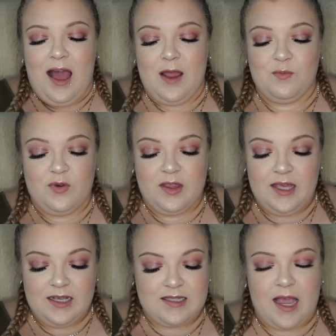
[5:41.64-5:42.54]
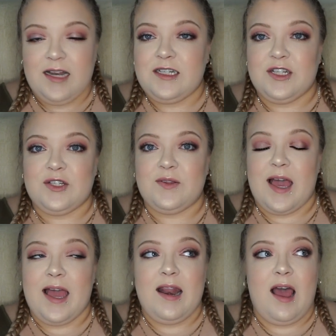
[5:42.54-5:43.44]
I'm really excited to do
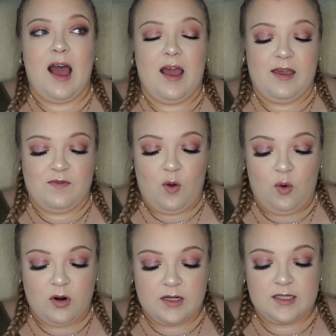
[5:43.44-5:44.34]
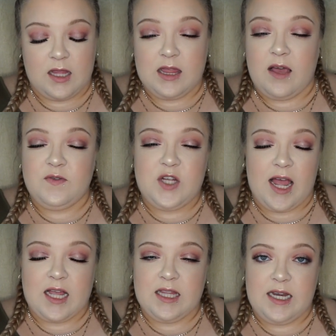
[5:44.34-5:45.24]
that. I, of course, love
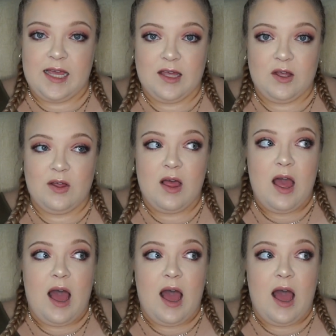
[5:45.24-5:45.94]
Jaclyn Hill.